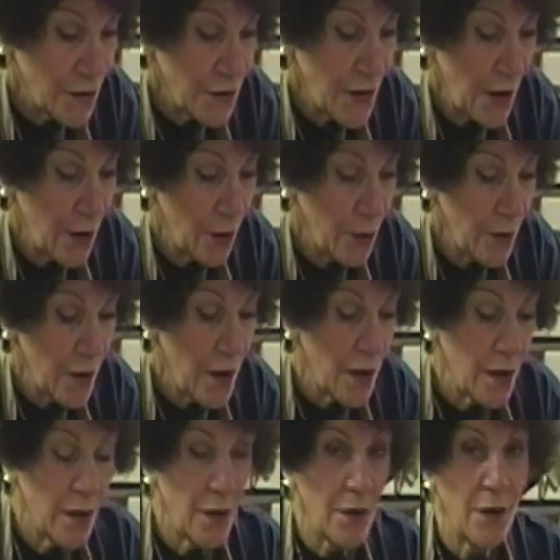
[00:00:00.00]
So
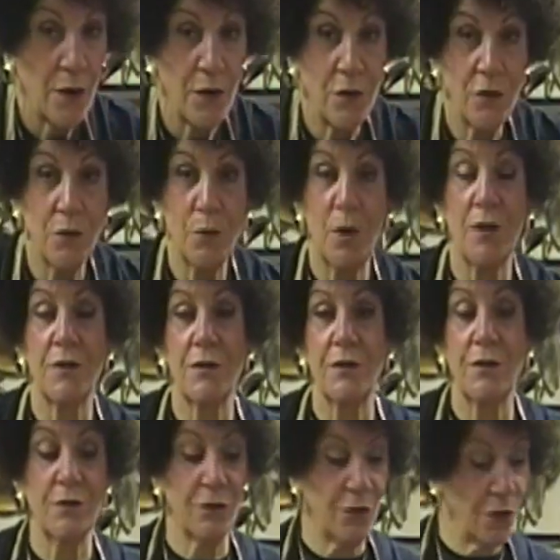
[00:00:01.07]
you
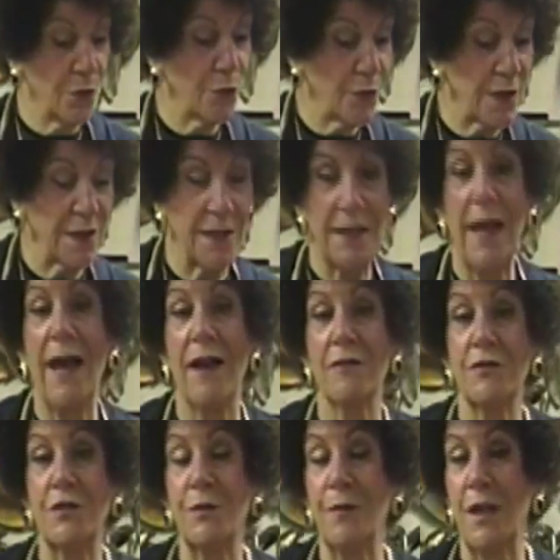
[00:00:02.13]
really
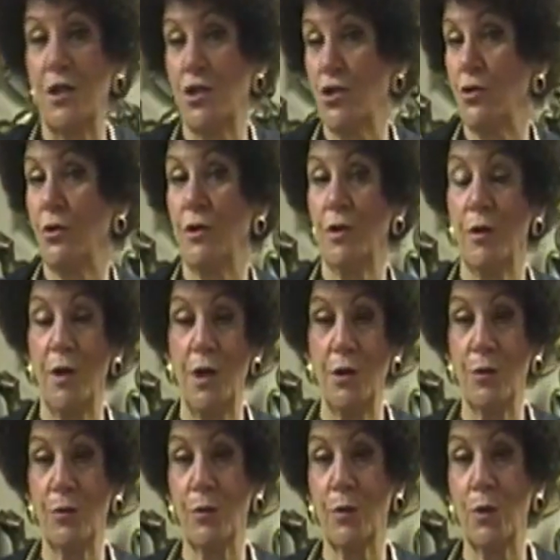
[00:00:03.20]
have to make sure you're
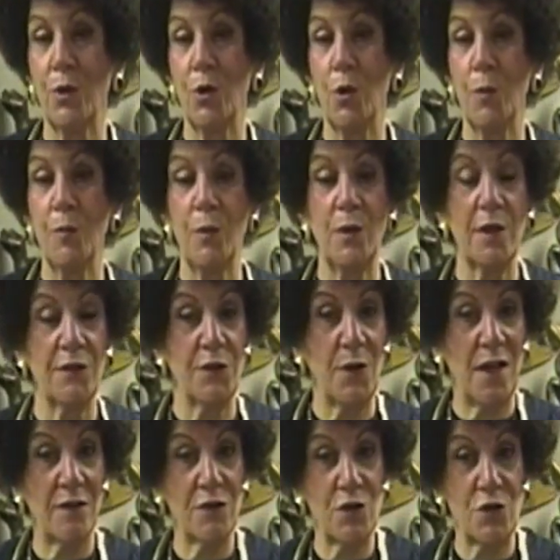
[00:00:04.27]
in a room. If
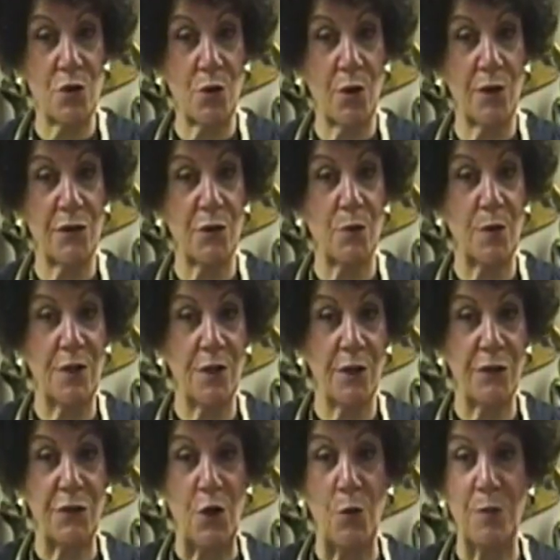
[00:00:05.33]
you have your doors or
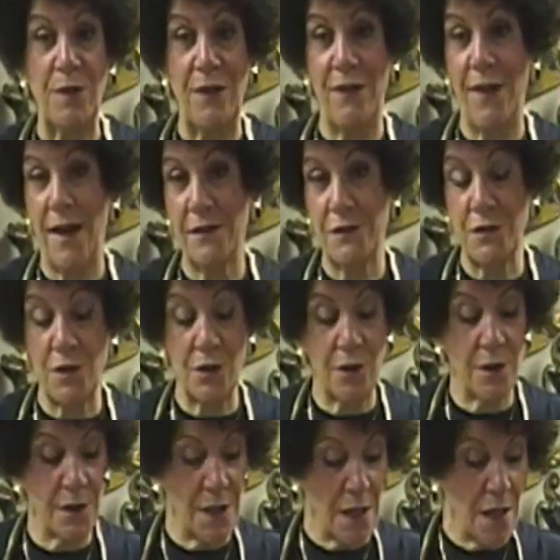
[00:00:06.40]
windows open, that's
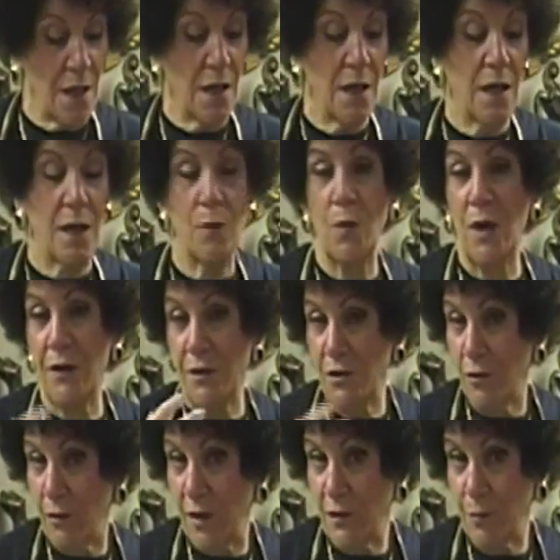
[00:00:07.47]
good.
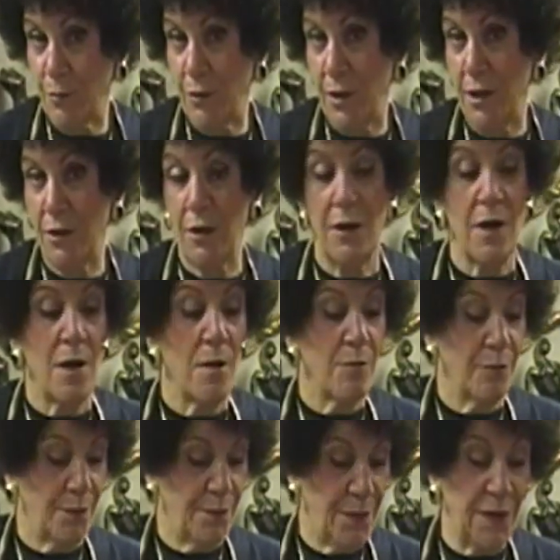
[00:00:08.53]
Wearing your respirator,
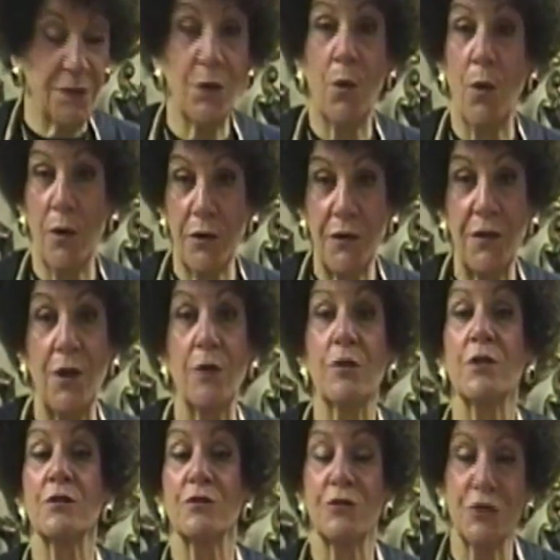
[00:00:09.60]
but
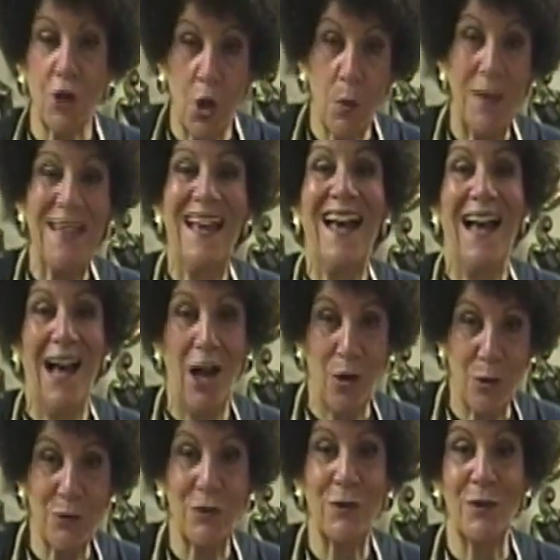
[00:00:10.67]
also knowing
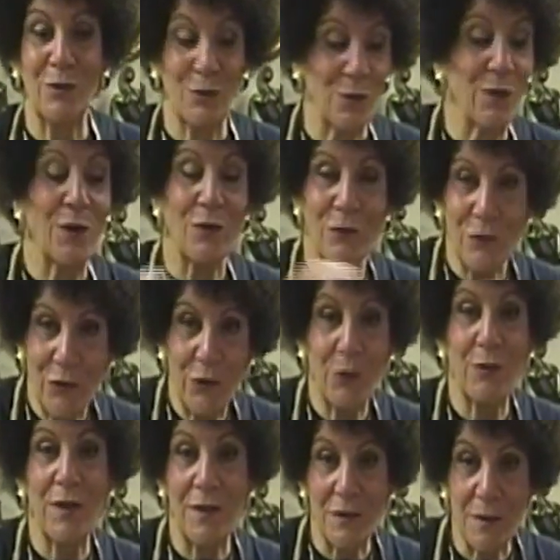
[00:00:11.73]
how to
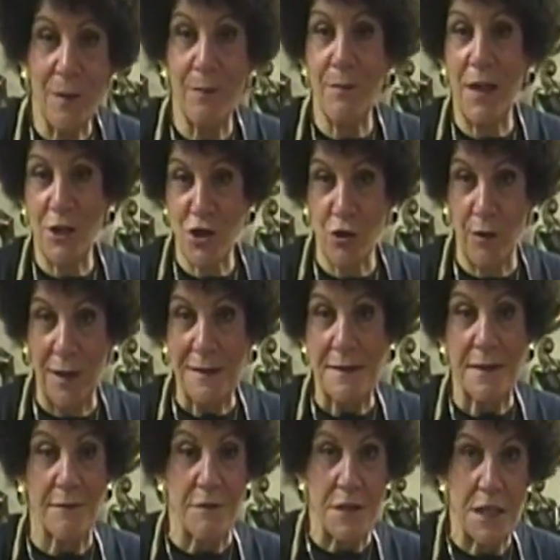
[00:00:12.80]
do this measuring
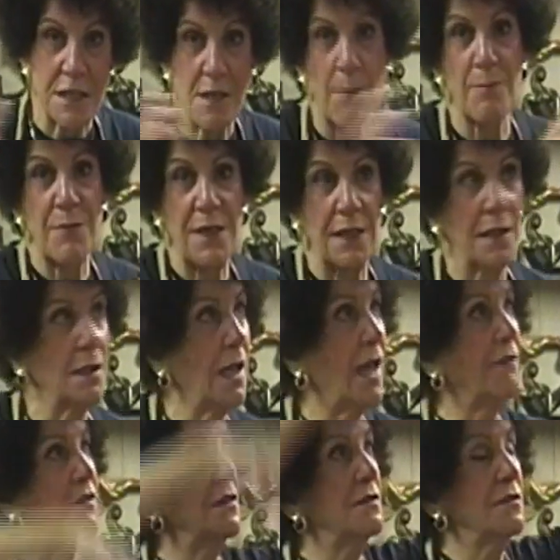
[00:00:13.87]
instead of dumping it
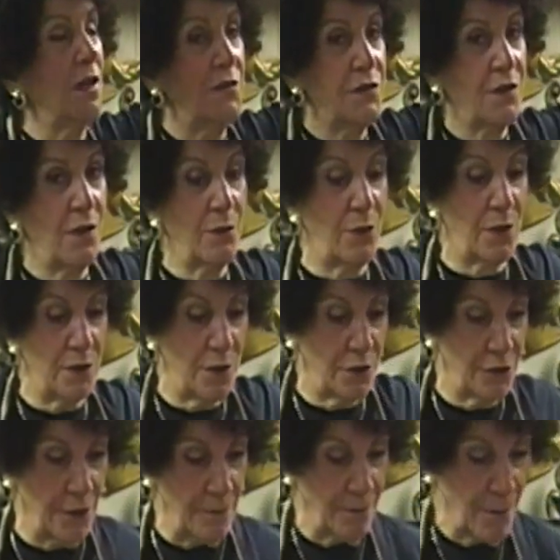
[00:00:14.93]
and having dust go all
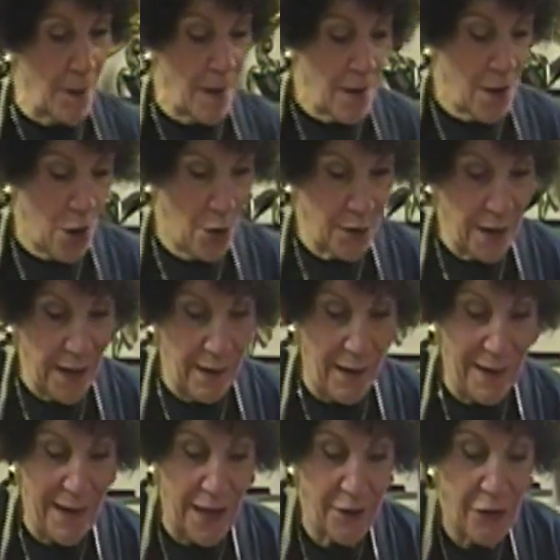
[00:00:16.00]
over.
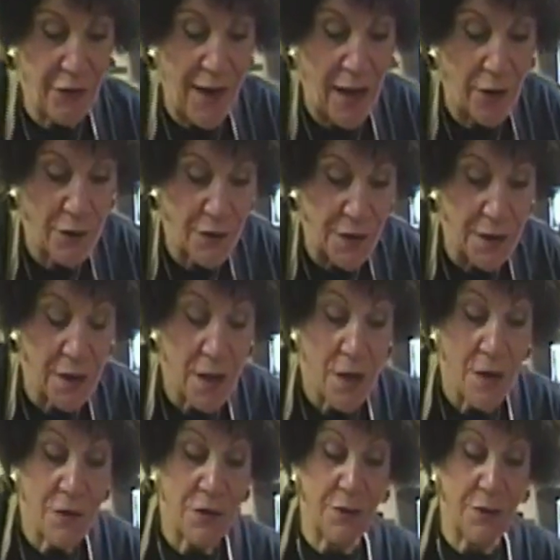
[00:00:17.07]
Okay, I had 1,000.